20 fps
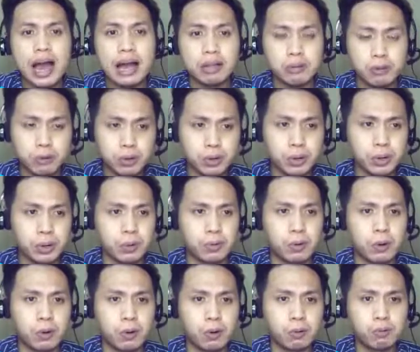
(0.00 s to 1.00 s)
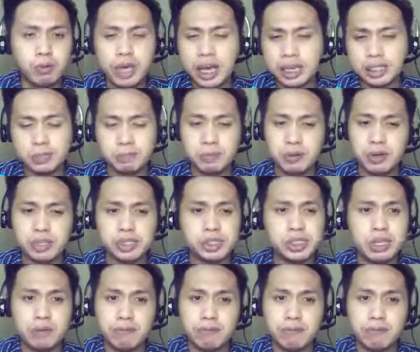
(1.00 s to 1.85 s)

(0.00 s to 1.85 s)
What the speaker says: undergo or we experience